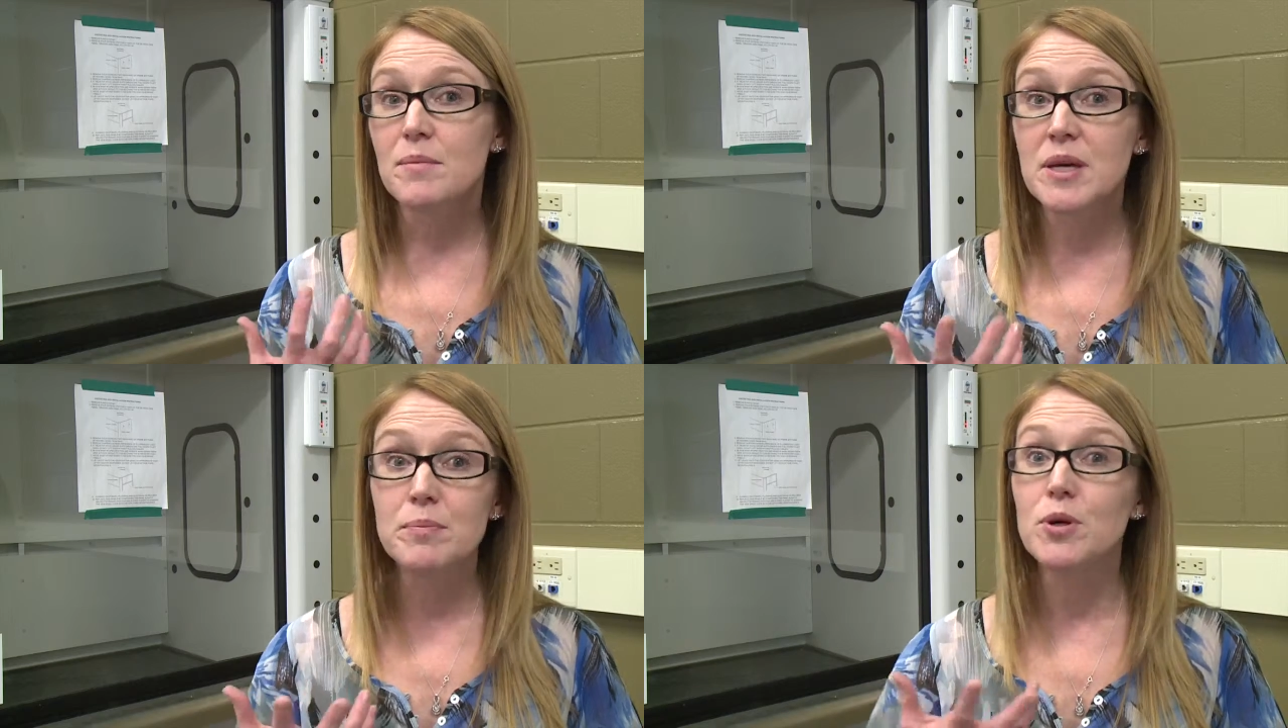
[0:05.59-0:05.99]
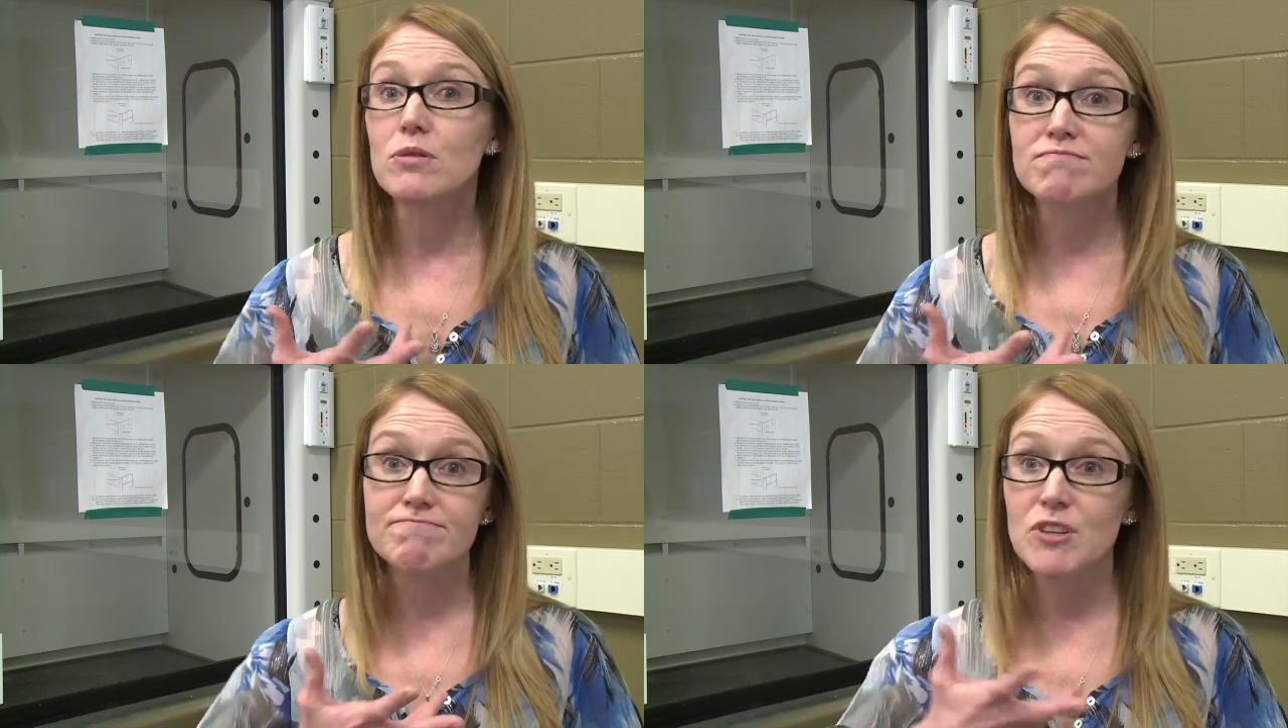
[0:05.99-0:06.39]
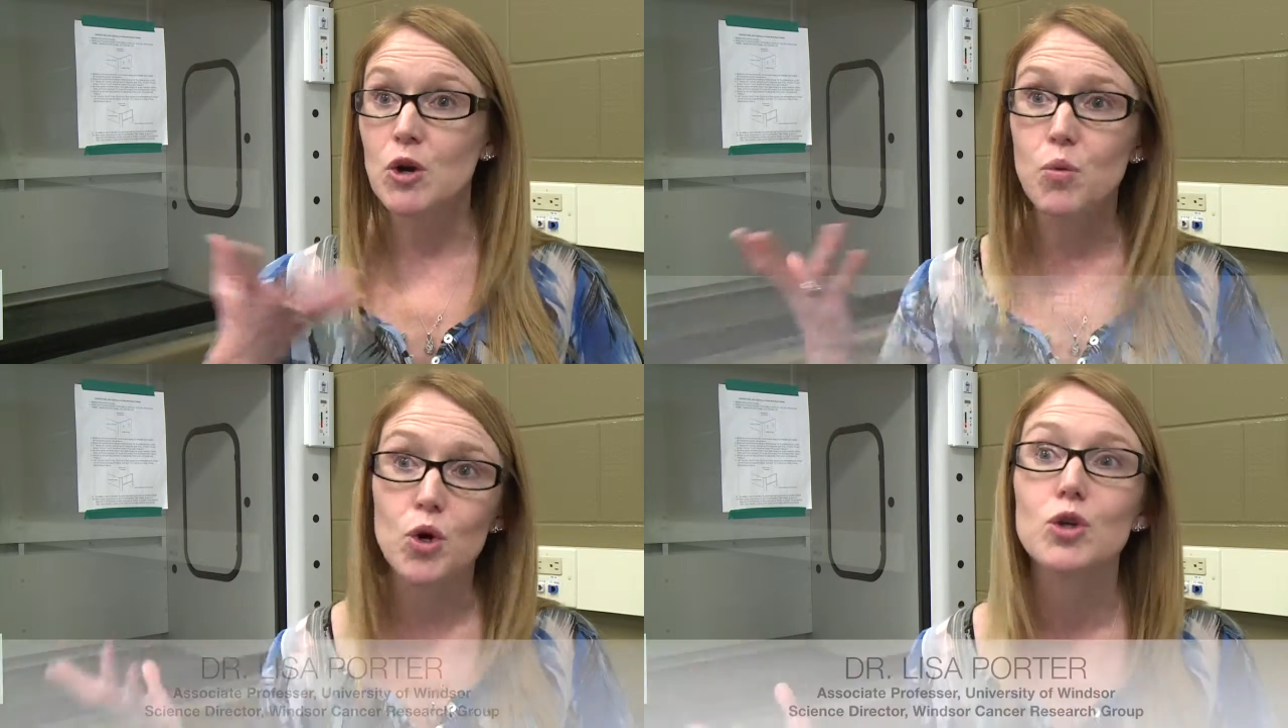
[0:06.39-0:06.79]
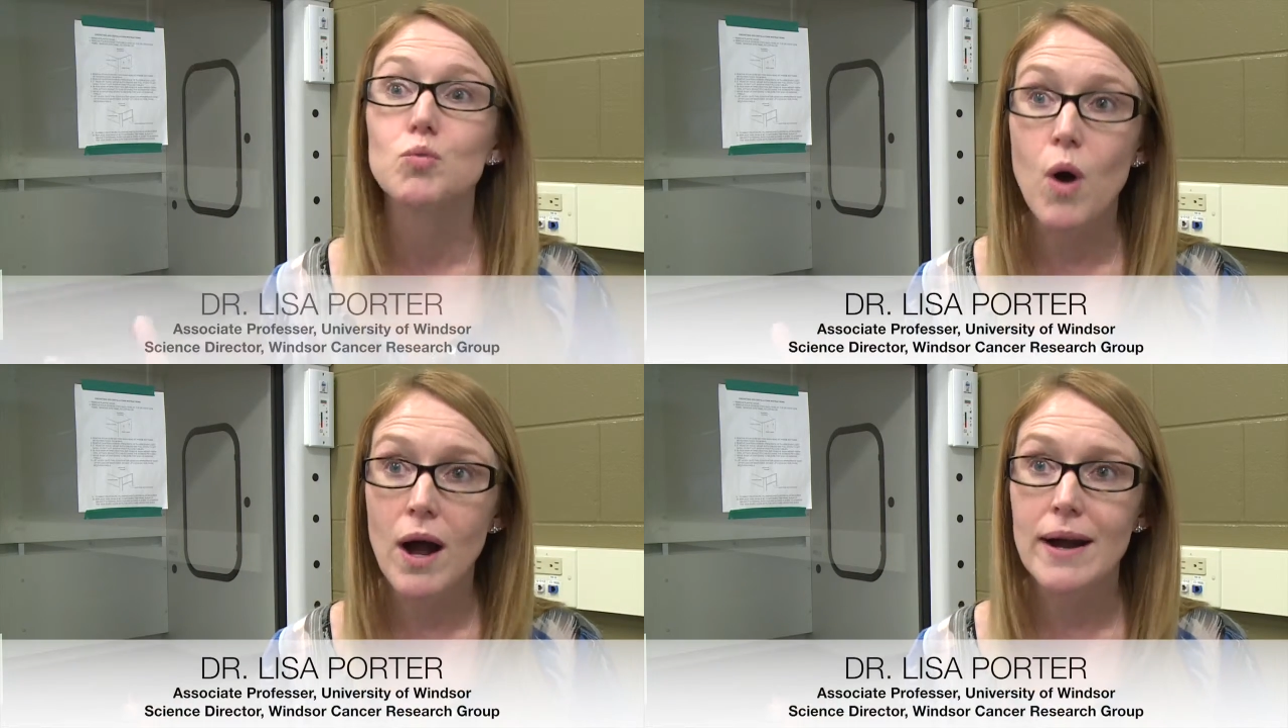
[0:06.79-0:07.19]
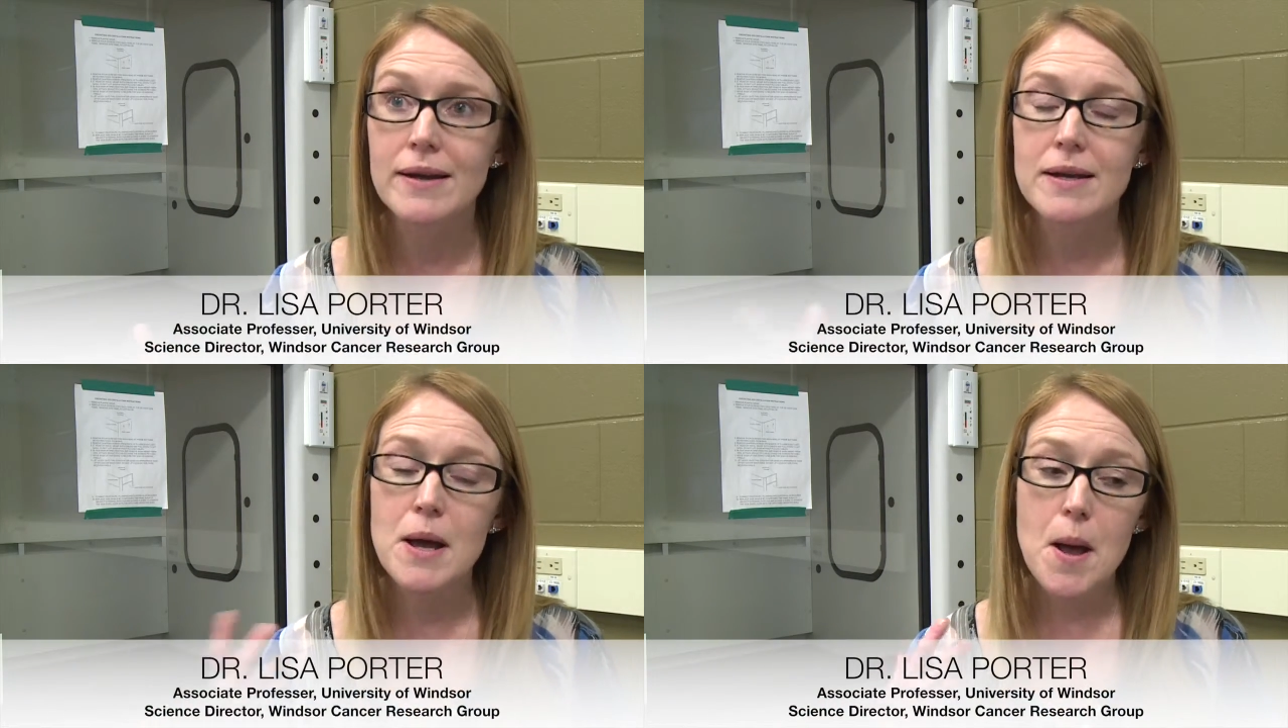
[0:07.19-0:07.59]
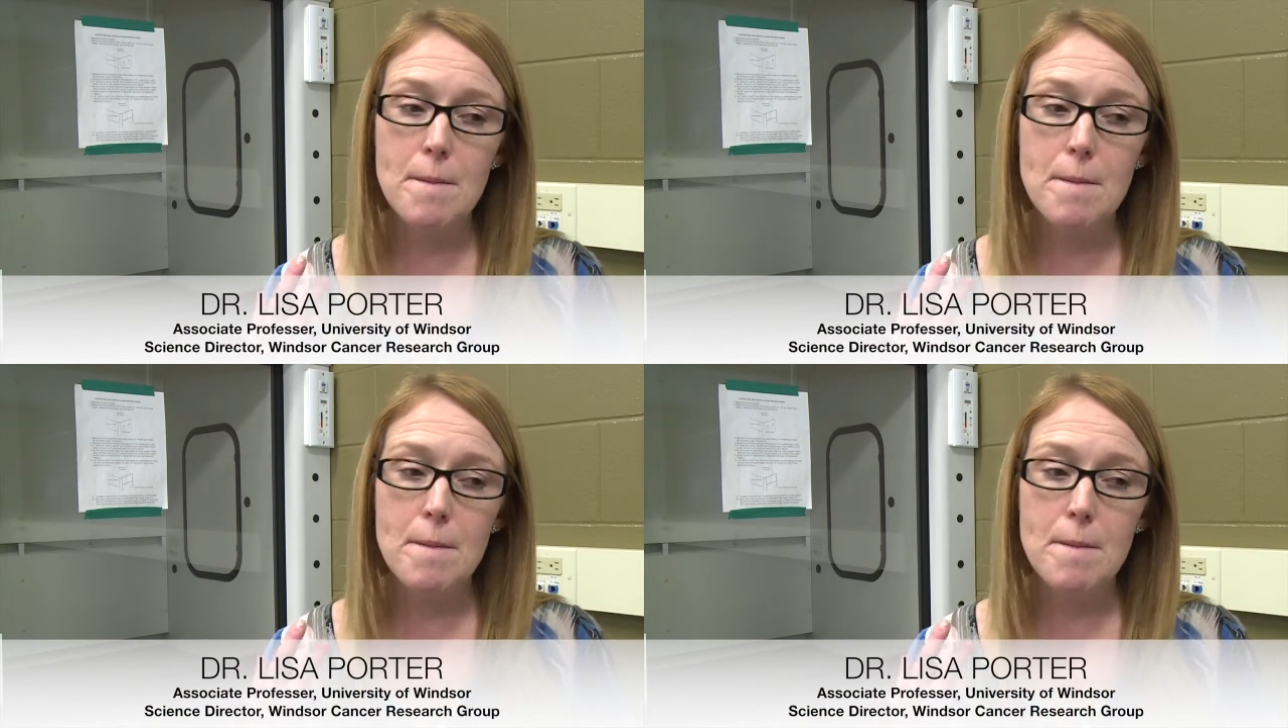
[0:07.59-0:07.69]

people, worldwide.